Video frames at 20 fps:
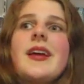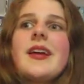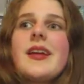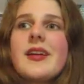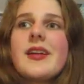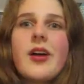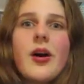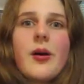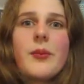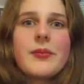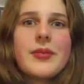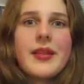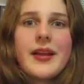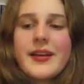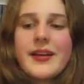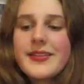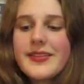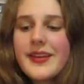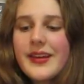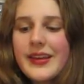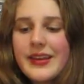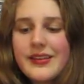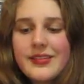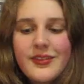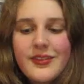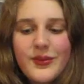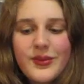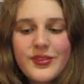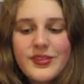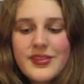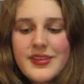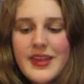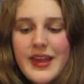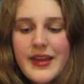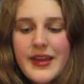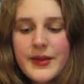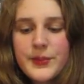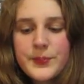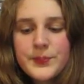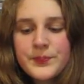complex, I guess you could
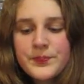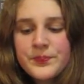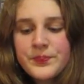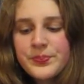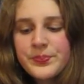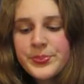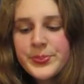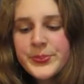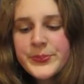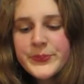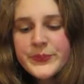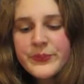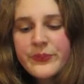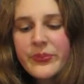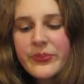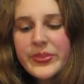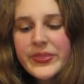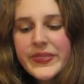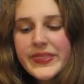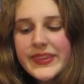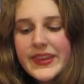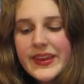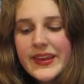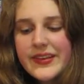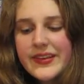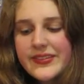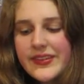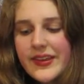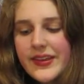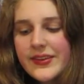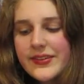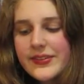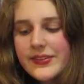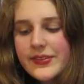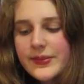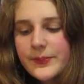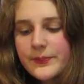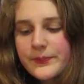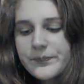say. He says,